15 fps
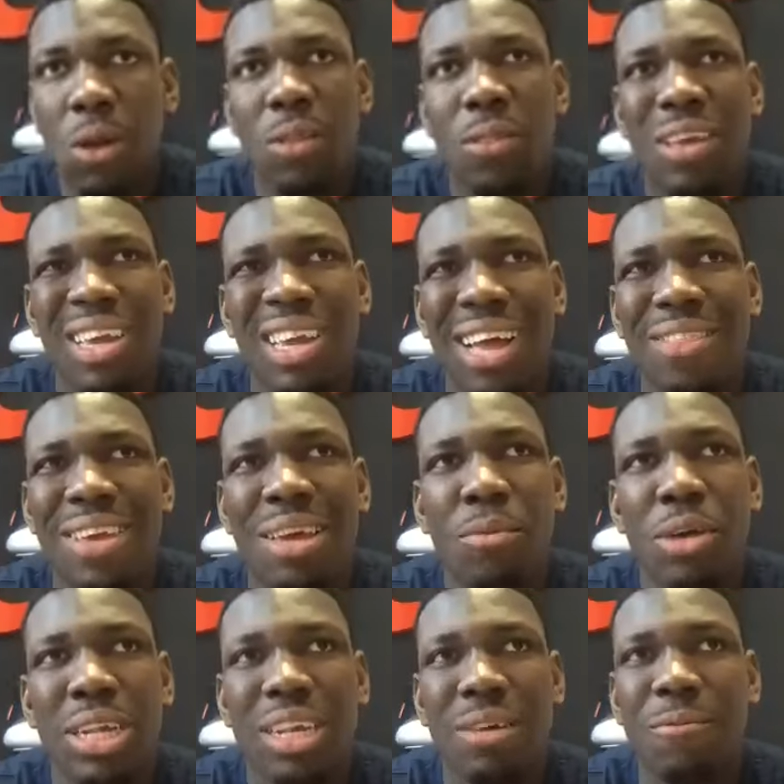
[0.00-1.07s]
I think? I think he
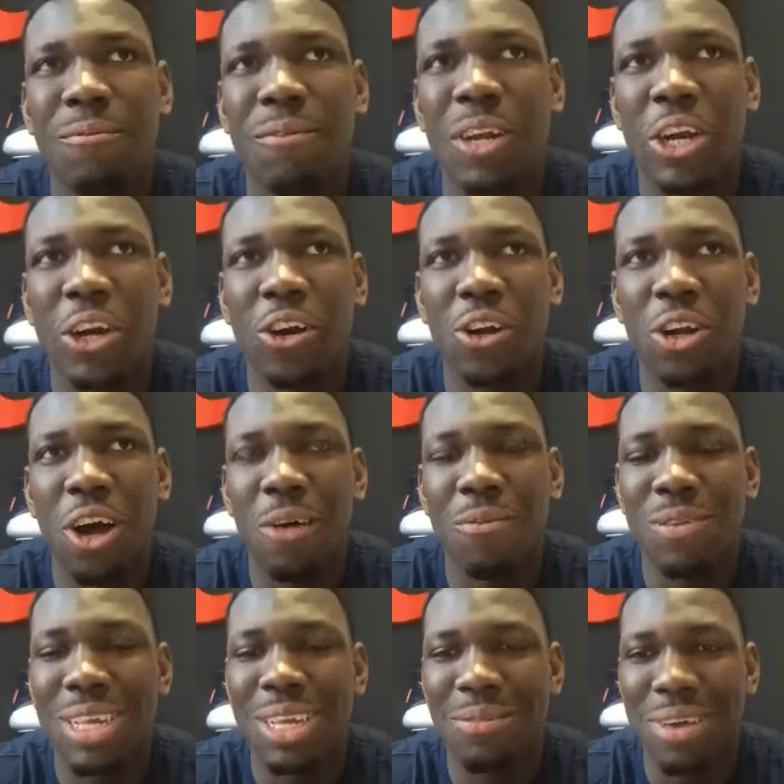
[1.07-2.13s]
brings a flair on the
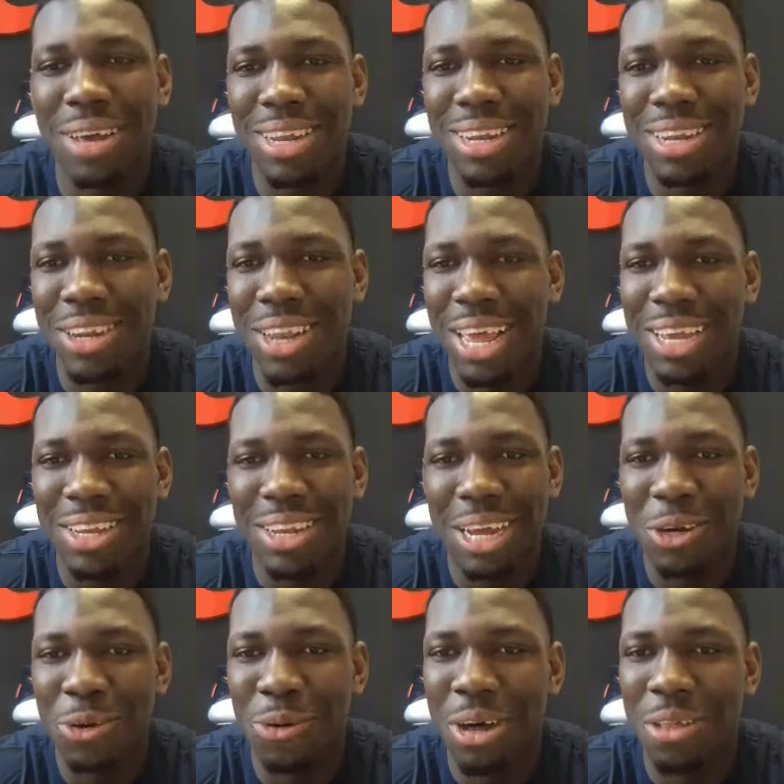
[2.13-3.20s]
offensive end like
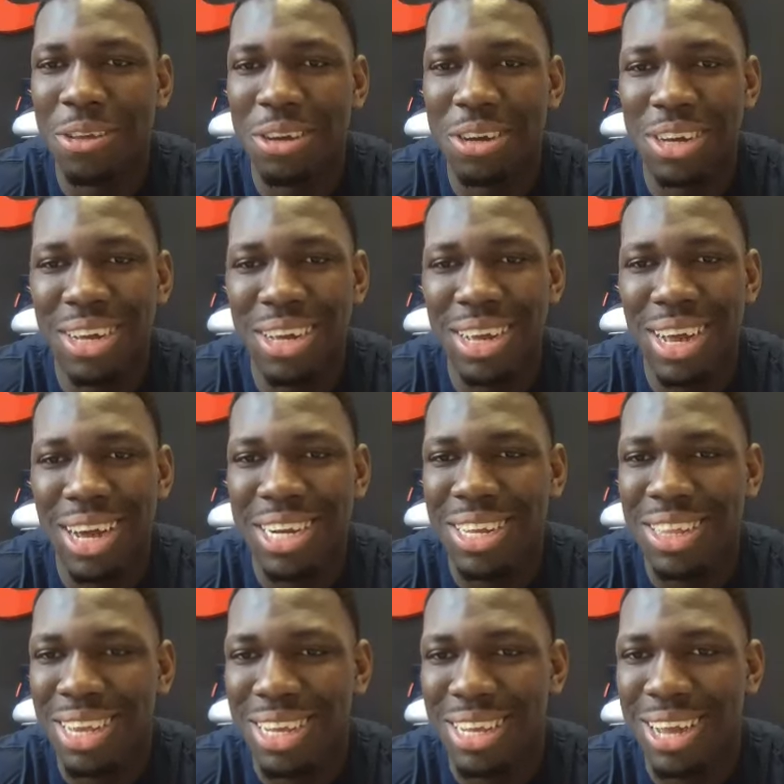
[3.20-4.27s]
no other. I just
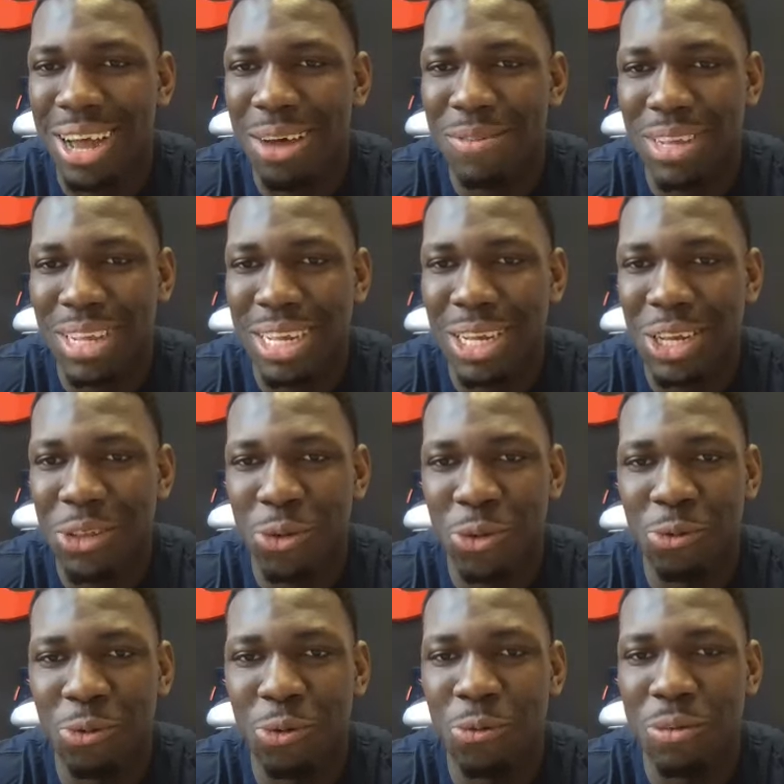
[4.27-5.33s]
think his confidence is through the
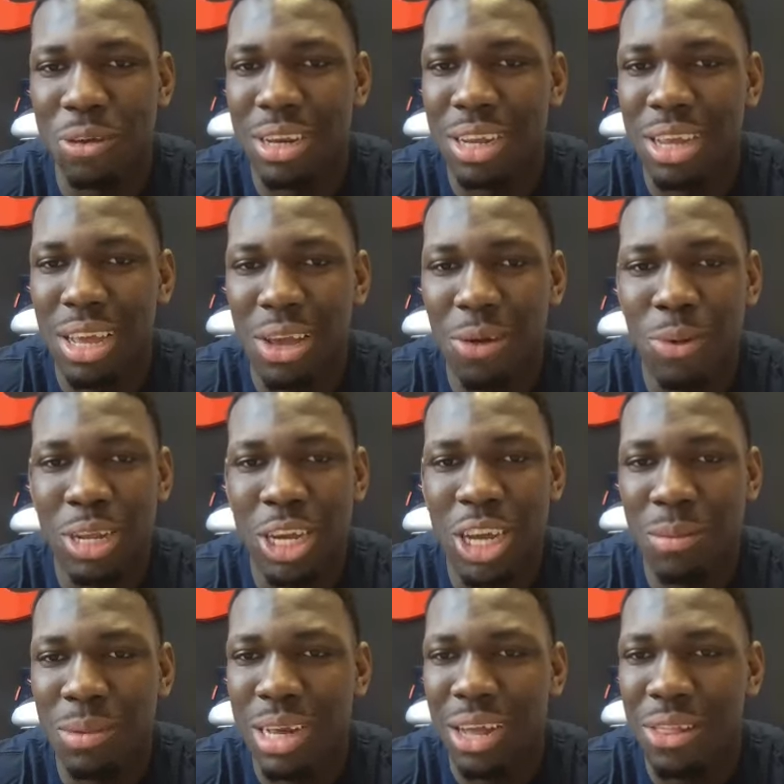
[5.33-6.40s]
roof. And when he
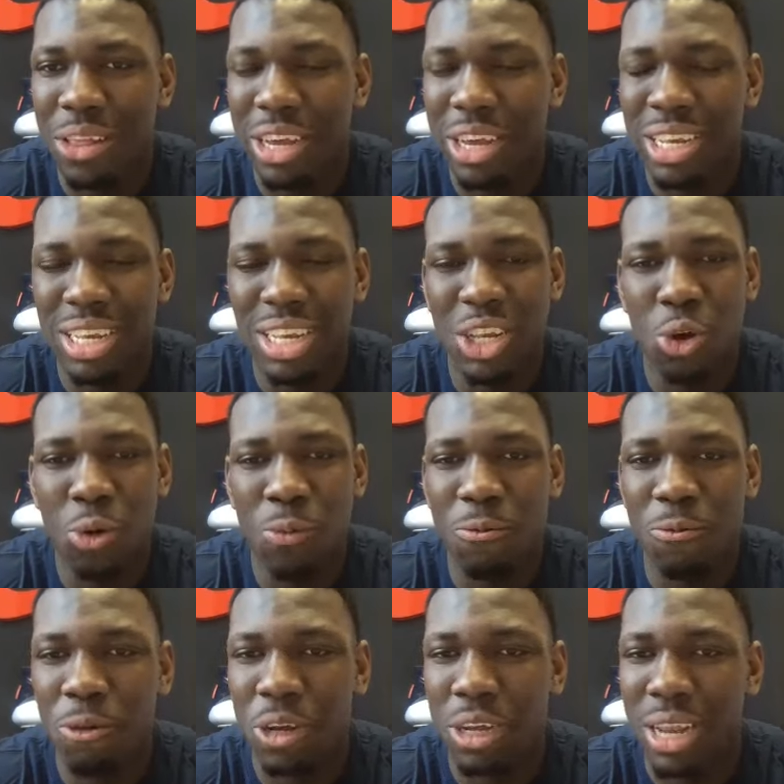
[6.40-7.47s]
comes out there, he's just so
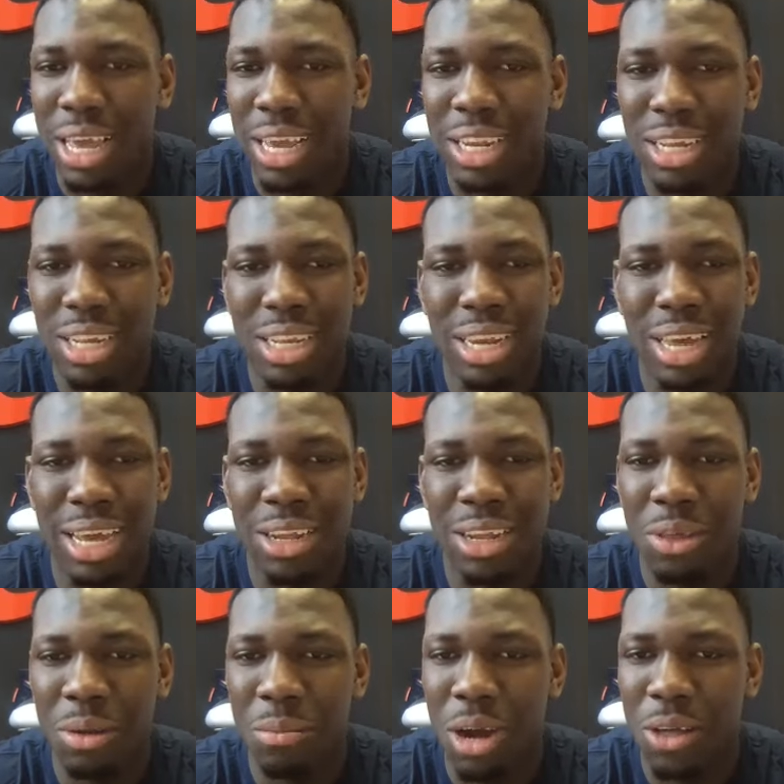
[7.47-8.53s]
free. Like, he doesn't let
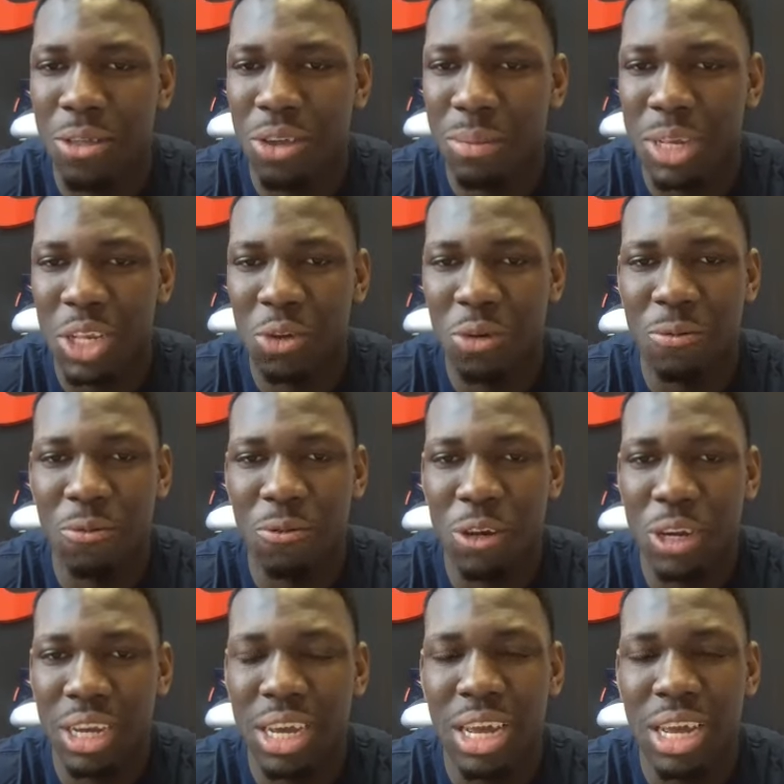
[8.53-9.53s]
anything bother him. He's so free.